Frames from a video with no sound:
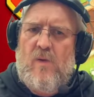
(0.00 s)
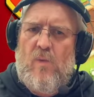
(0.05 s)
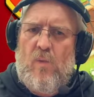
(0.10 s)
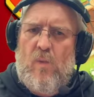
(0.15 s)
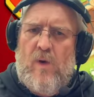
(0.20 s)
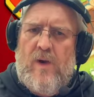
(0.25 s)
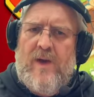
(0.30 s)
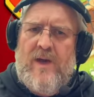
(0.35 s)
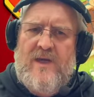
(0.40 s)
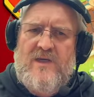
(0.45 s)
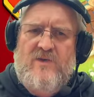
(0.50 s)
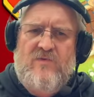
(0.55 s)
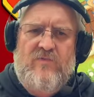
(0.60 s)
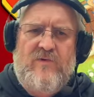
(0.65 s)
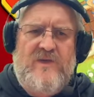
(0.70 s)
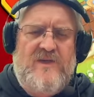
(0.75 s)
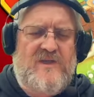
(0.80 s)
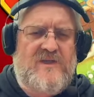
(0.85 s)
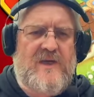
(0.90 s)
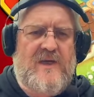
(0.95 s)
Why it's
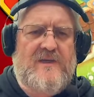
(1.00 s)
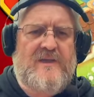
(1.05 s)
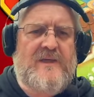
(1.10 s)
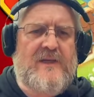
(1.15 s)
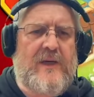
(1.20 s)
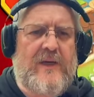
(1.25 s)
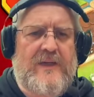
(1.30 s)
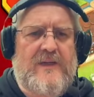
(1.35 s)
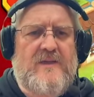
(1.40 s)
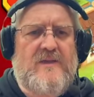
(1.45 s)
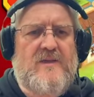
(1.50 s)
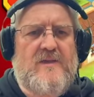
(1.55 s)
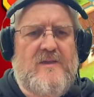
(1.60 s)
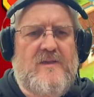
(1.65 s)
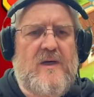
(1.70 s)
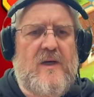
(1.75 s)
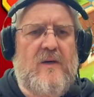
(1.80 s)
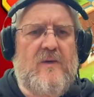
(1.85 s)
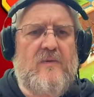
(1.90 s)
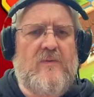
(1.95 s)
resetting, I
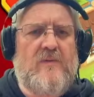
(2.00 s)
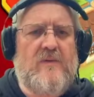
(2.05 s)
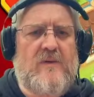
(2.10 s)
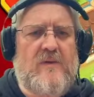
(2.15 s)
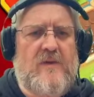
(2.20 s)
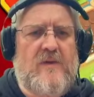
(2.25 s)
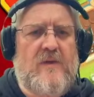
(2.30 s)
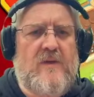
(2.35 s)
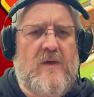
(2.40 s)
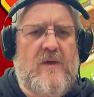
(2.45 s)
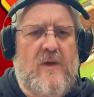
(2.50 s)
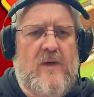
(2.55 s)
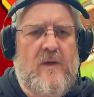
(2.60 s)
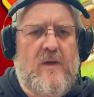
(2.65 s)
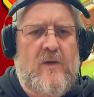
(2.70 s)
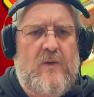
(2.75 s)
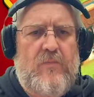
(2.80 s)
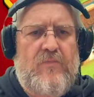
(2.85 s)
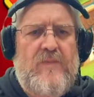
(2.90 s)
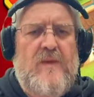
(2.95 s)
don't
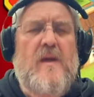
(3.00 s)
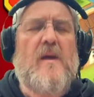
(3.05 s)
know.